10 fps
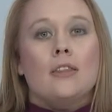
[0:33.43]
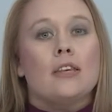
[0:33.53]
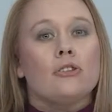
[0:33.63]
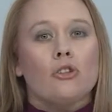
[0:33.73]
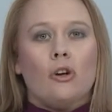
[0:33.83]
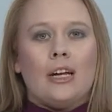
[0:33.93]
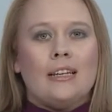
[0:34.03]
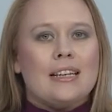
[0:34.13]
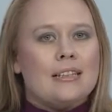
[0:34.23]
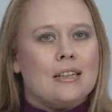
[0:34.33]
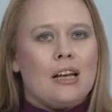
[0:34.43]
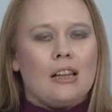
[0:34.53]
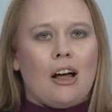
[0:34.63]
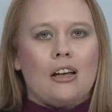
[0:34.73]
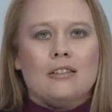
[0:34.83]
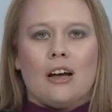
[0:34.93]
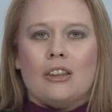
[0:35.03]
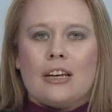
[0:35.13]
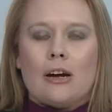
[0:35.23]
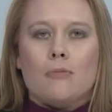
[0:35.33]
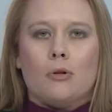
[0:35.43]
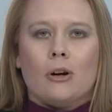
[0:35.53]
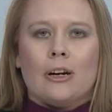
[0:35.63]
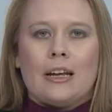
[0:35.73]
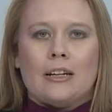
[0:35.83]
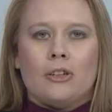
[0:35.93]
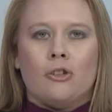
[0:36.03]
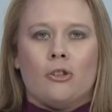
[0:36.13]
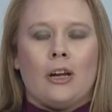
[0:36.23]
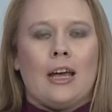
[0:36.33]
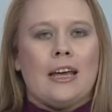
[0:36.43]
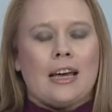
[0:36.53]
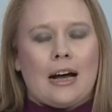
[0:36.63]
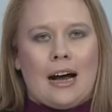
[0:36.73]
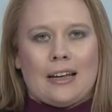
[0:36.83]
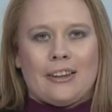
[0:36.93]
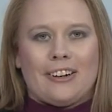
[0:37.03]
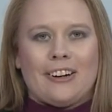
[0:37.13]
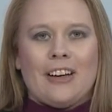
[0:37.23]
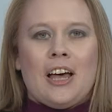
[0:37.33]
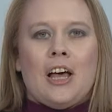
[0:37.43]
This trend is not lost on the airborne industry either.